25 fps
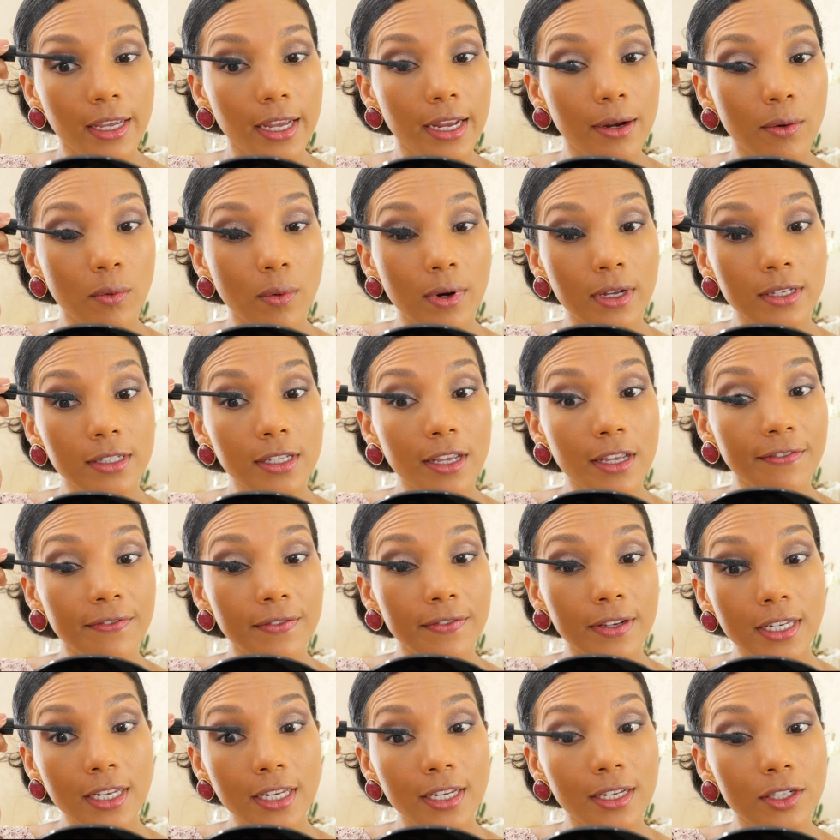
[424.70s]
And once I
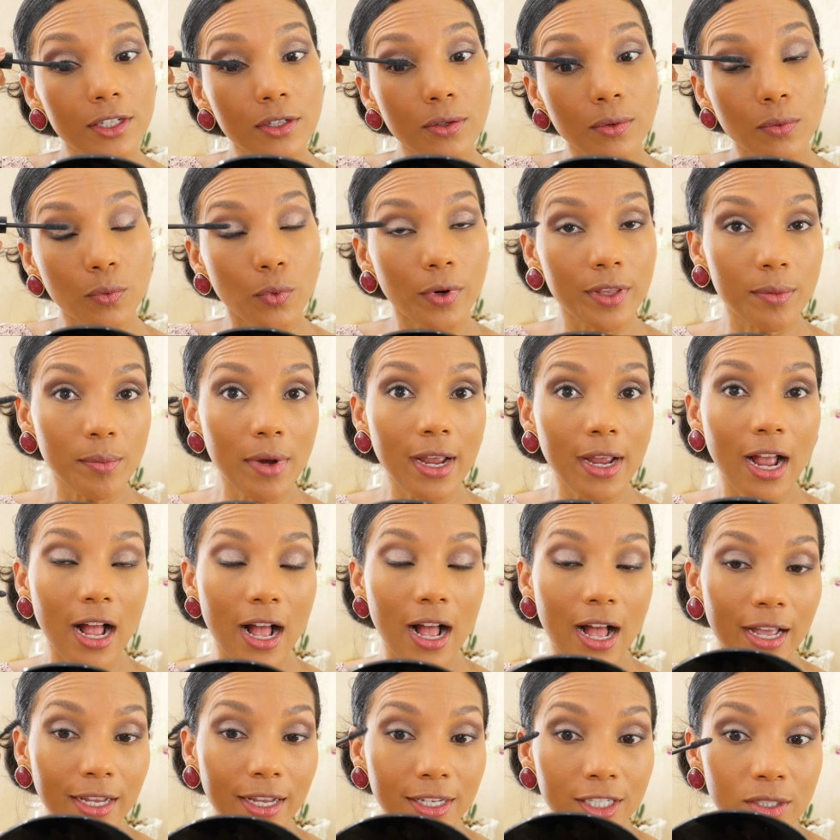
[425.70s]
finish with my
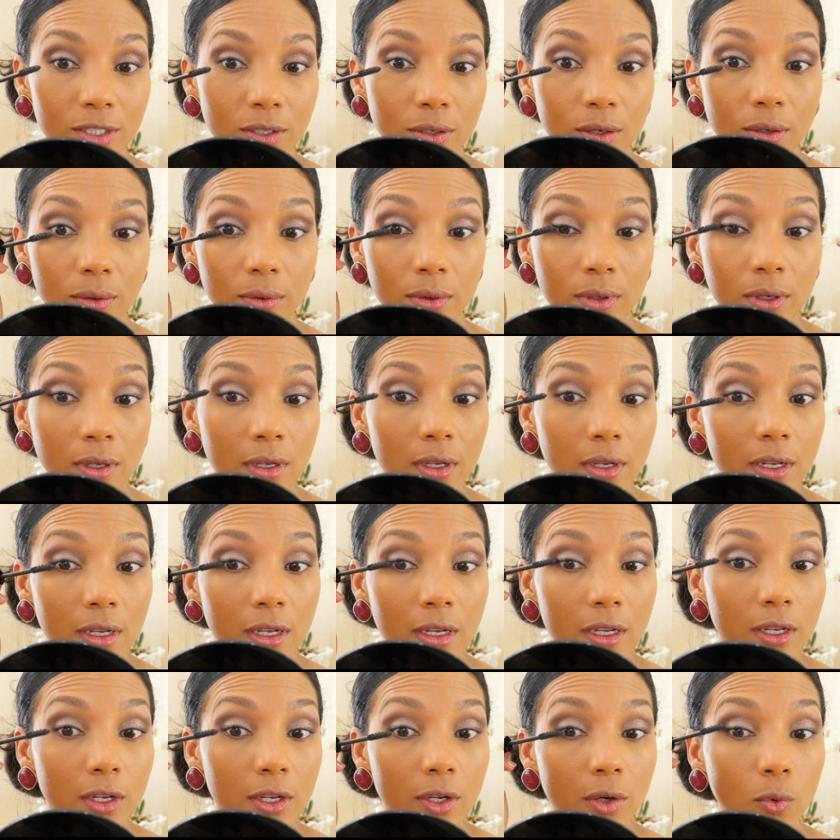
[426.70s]
eyes,
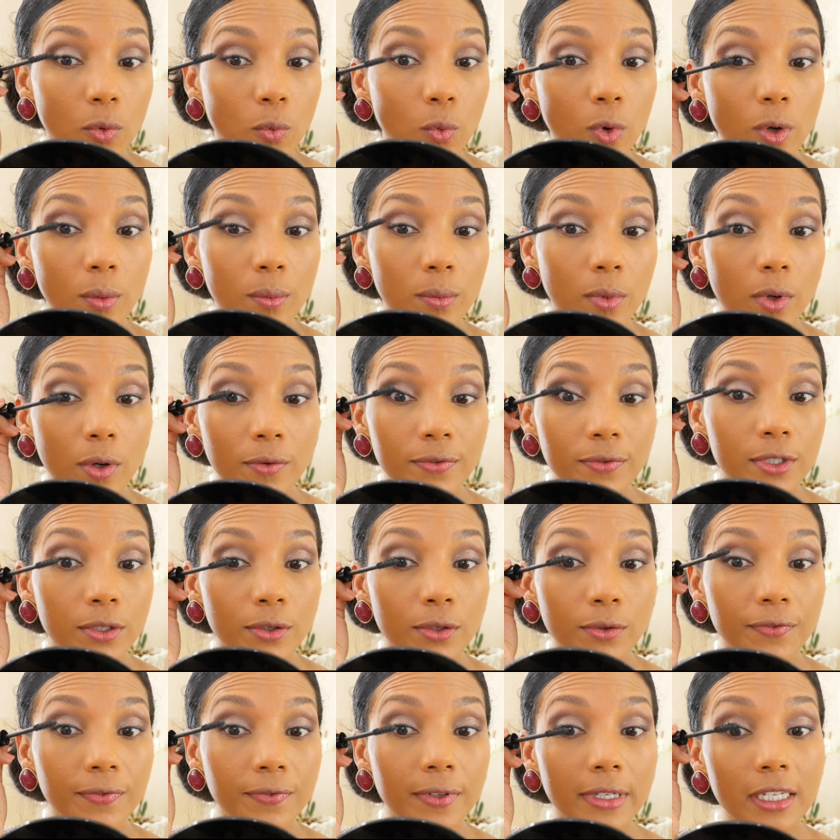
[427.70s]
we'll move
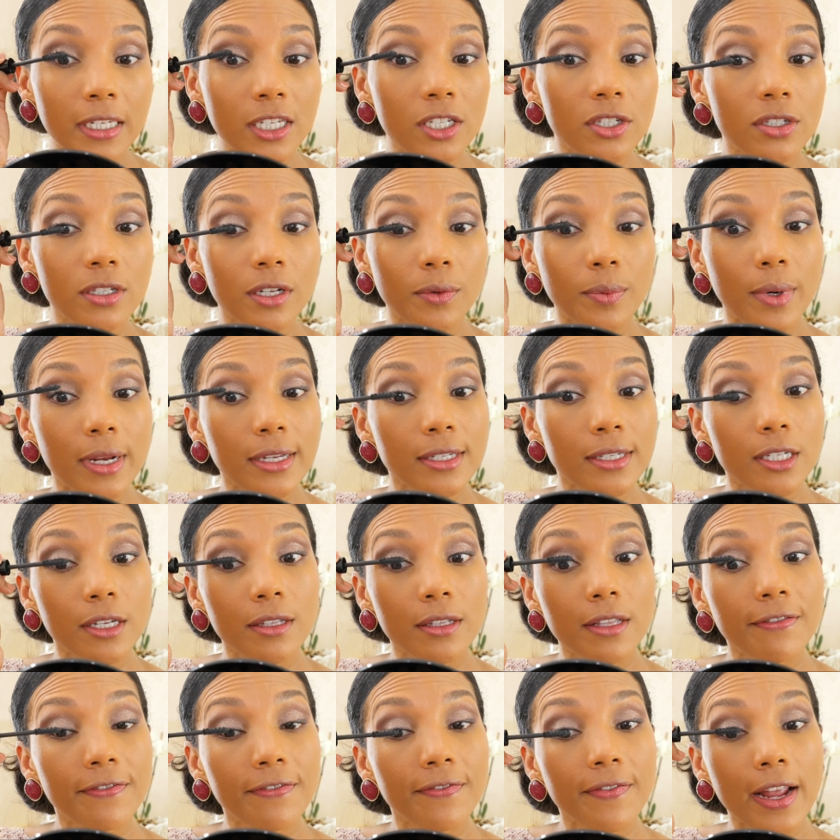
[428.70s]
to finish the rest
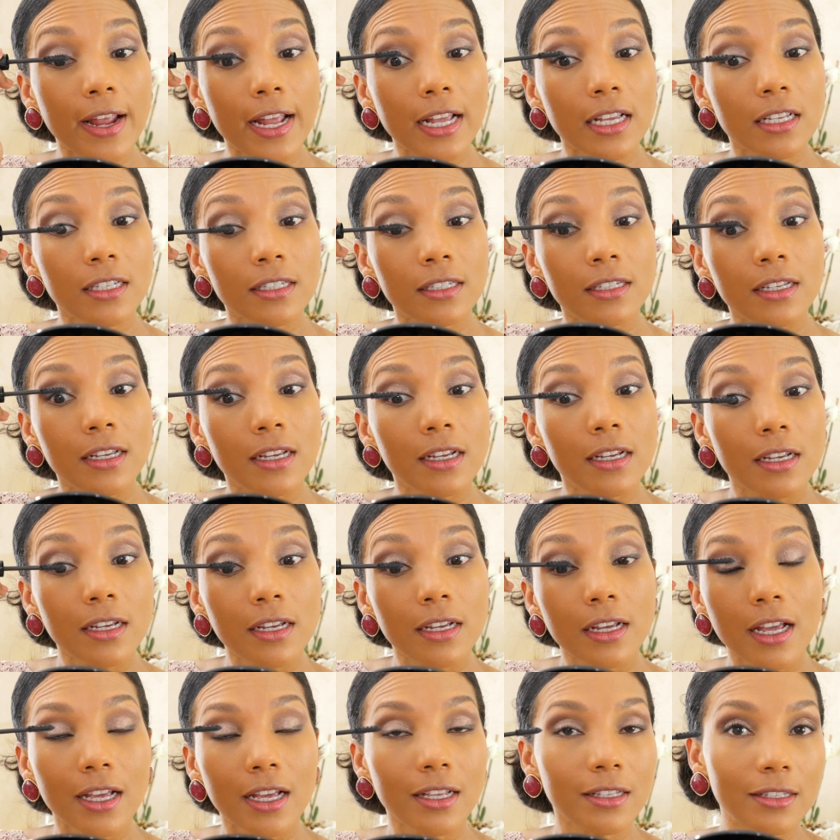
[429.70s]
of the face
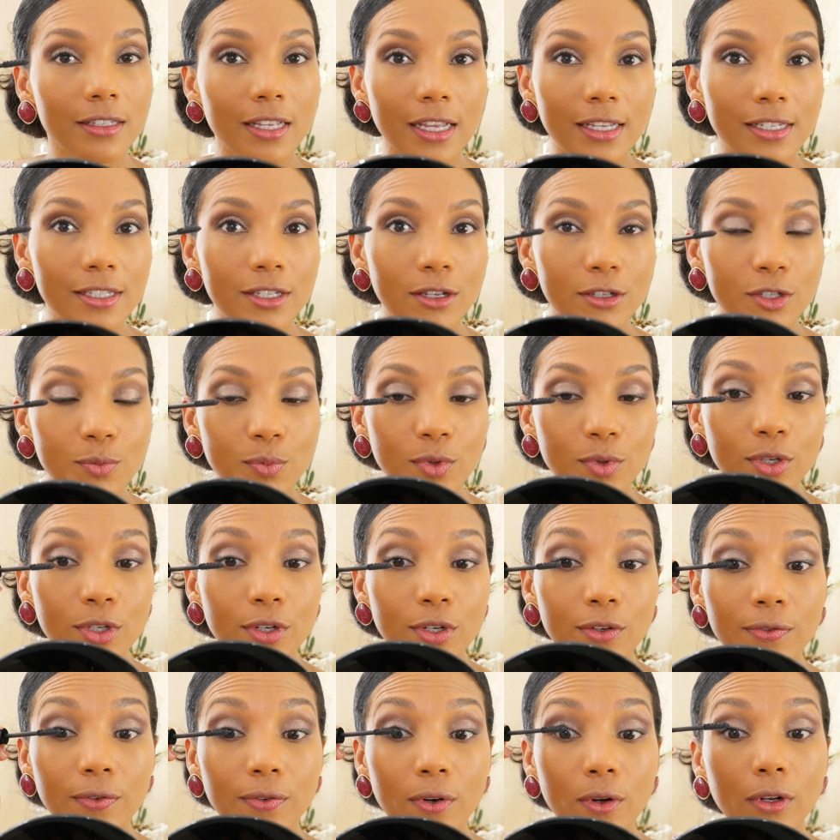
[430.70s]
and test those
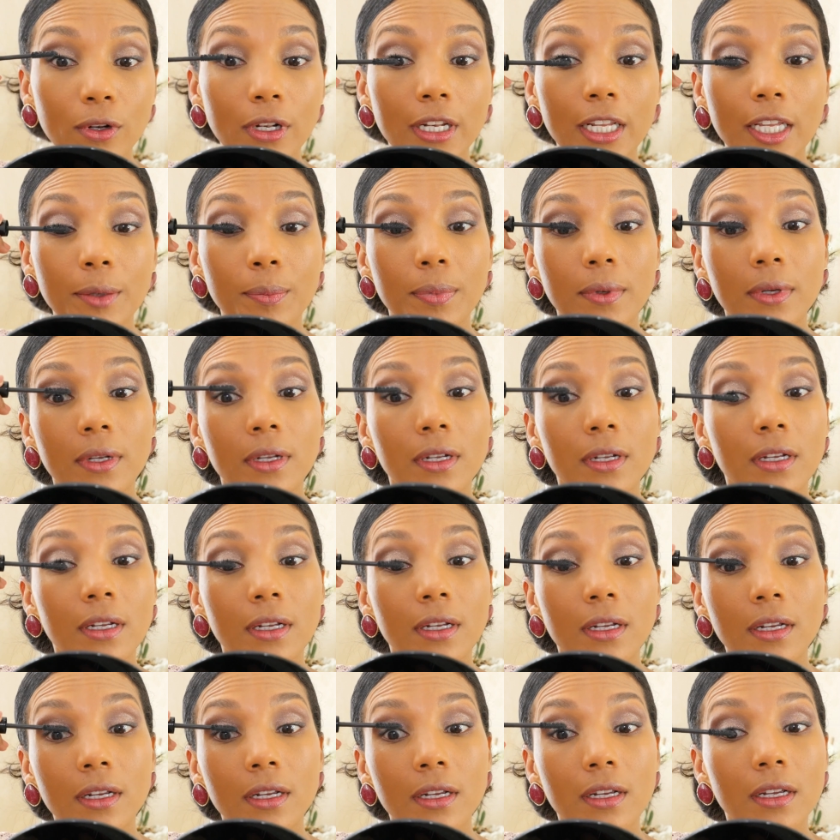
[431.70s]
beautiful lip
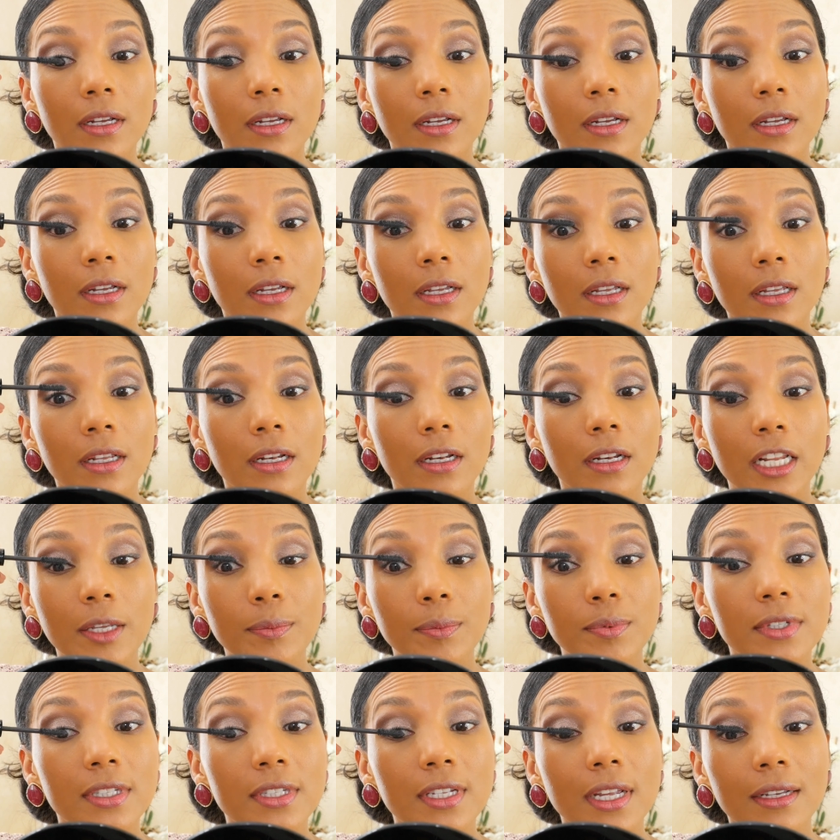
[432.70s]

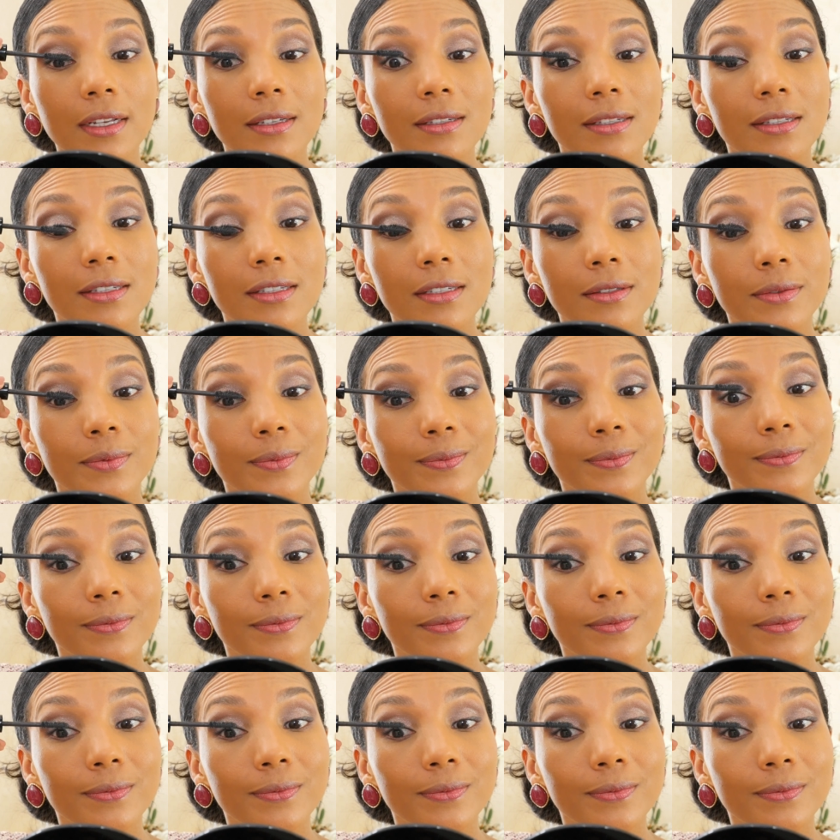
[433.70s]
lipsticks.